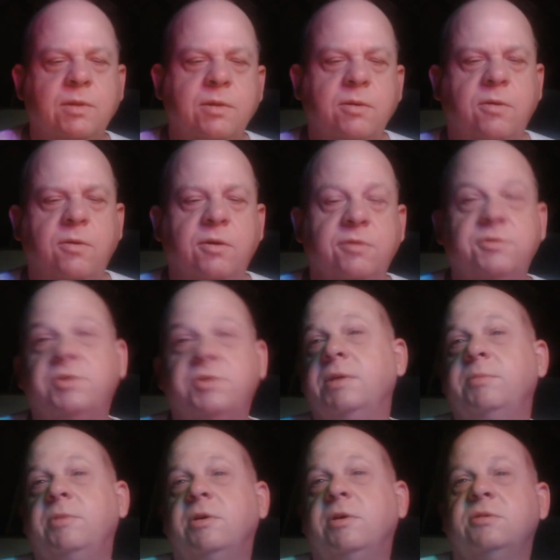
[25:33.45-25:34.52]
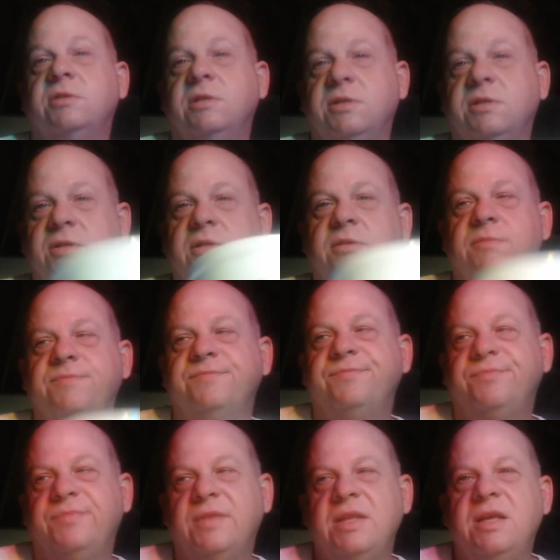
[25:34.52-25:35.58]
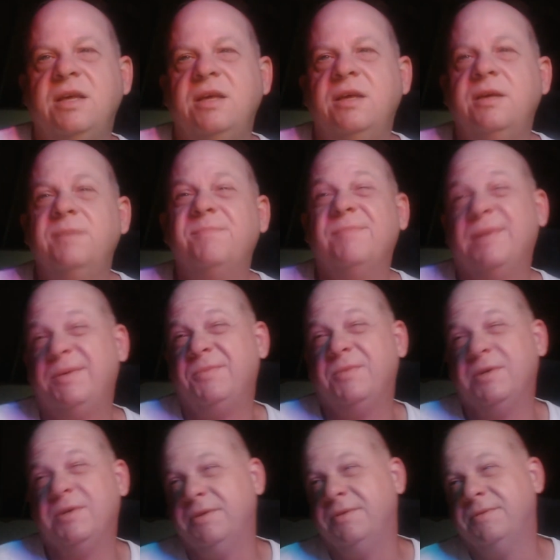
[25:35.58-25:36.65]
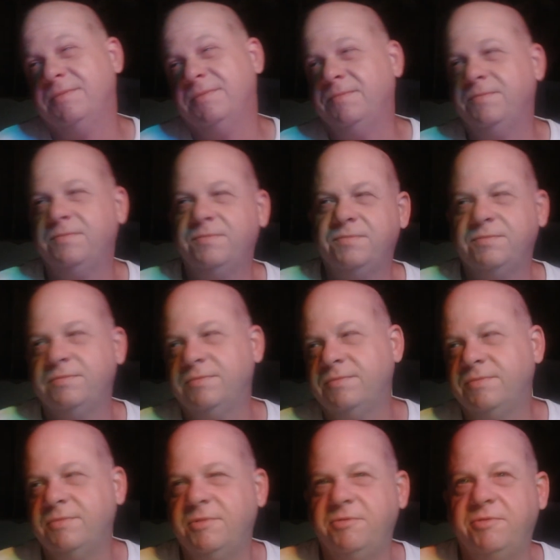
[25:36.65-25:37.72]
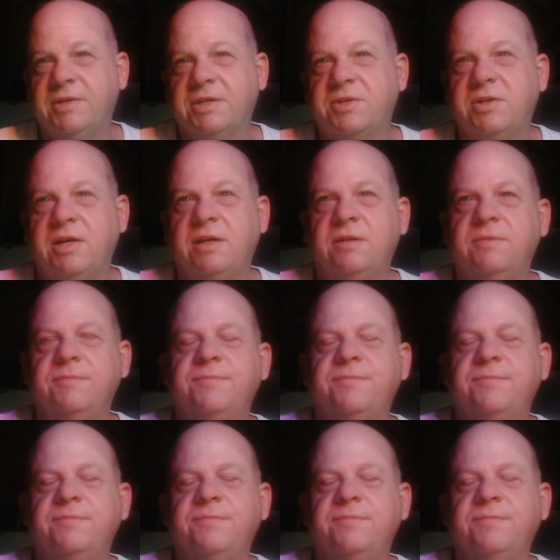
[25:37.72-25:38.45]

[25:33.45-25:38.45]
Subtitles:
if StreamYard's listening, might want to fix that.